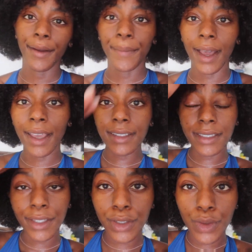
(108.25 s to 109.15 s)
My eye is
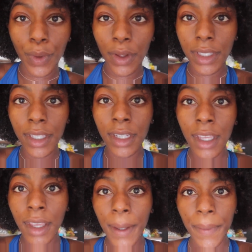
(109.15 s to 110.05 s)
still swollen,
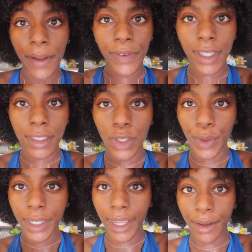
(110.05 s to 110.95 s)
but I feel like it's
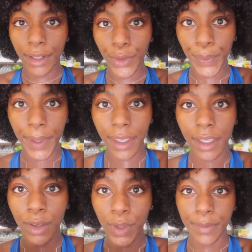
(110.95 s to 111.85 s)
going down a little
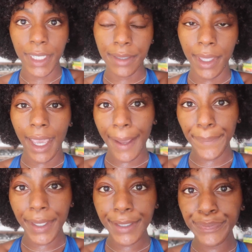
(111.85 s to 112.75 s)
bit, which makes me happy.